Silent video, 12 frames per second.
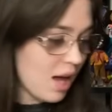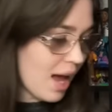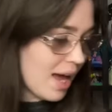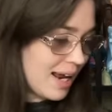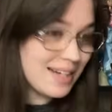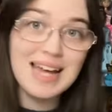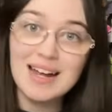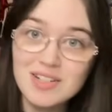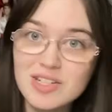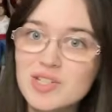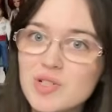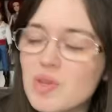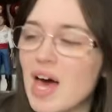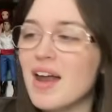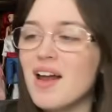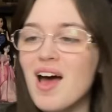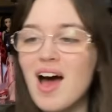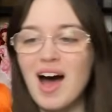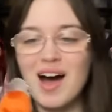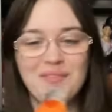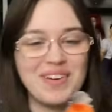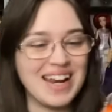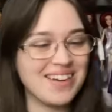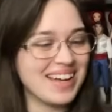And I tend to do that. Uh,
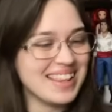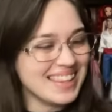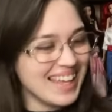but anyway.